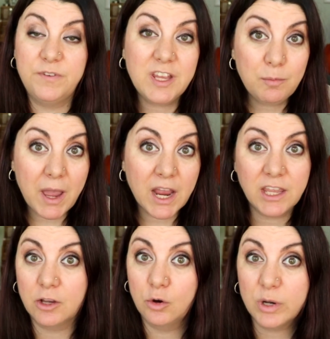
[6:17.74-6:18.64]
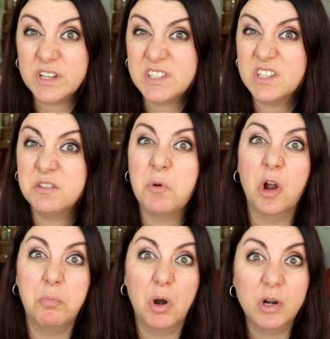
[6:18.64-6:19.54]
feedback and criticism
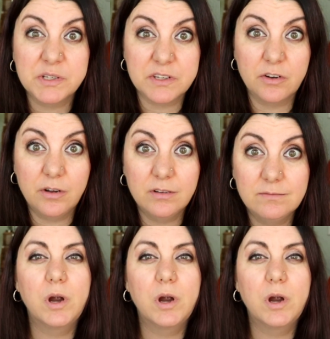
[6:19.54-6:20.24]
are personal,